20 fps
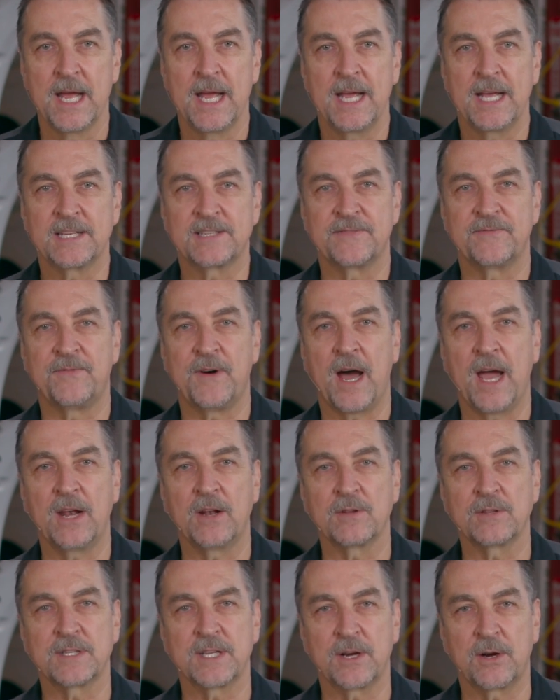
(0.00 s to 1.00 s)
it's
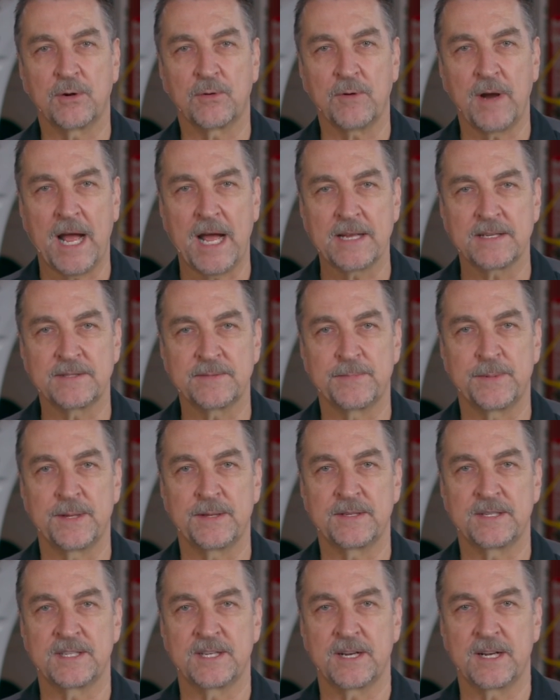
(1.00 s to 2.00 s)
vital to grasp the
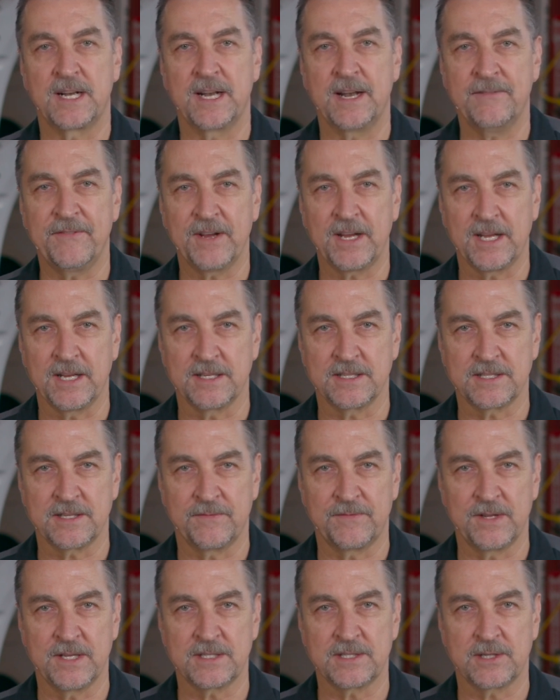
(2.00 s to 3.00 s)
significance
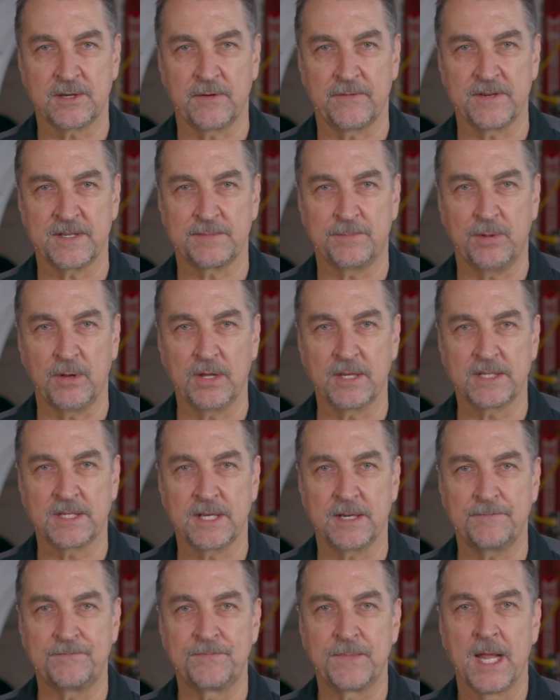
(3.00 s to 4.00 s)
of this service
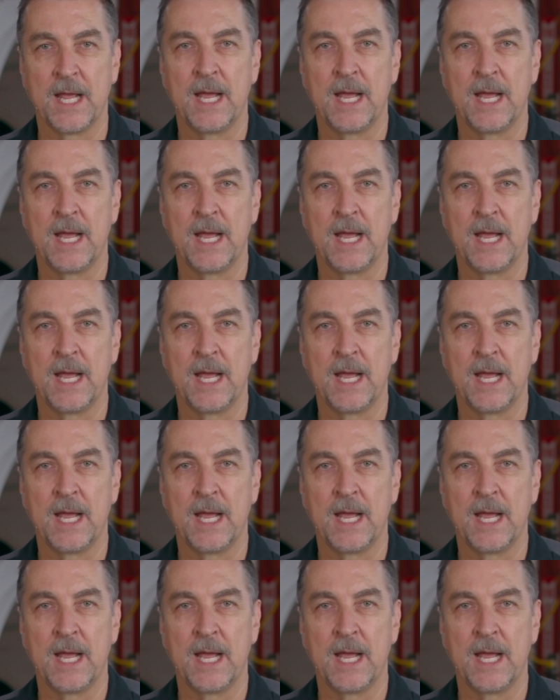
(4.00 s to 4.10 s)
bulletin